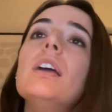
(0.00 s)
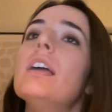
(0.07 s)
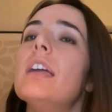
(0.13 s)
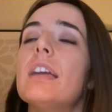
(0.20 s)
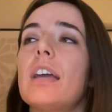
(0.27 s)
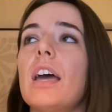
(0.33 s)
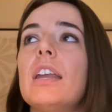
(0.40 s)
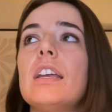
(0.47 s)

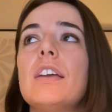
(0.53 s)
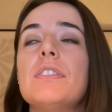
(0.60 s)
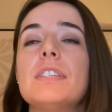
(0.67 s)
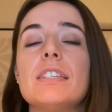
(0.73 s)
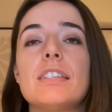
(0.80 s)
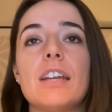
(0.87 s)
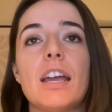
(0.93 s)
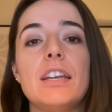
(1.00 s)
it kind of gives
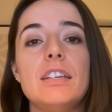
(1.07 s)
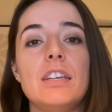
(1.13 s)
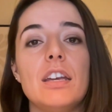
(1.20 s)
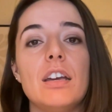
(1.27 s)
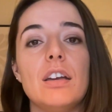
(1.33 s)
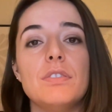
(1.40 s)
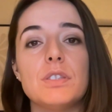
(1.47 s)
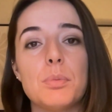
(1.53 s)
us an
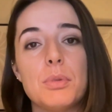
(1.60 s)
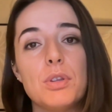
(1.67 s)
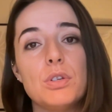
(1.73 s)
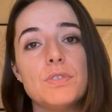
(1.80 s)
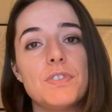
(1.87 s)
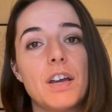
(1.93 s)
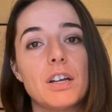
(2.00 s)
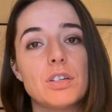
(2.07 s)
idea of some of
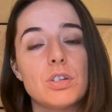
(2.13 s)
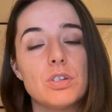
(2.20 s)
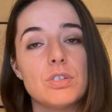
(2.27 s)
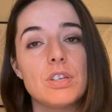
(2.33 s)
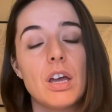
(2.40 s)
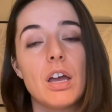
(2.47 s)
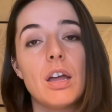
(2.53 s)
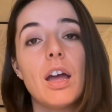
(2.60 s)
those factors
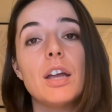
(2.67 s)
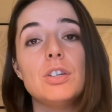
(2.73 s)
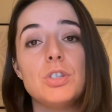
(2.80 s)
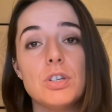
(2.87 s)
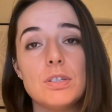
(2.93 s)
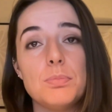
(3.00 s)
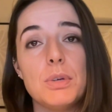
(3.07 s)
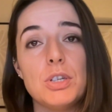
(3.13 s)
that I
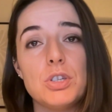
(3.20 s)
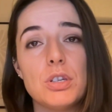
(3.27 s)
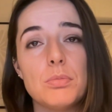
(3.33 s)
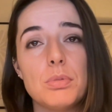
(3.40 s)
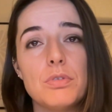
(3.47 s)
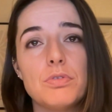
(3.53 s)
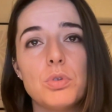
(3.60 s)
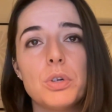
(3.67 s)
just mentioned
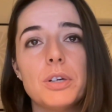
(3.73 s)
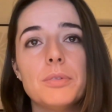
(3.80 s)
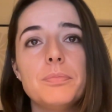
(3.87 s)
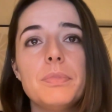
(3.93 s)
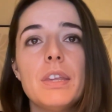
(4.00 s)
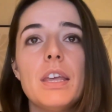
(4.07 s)
before.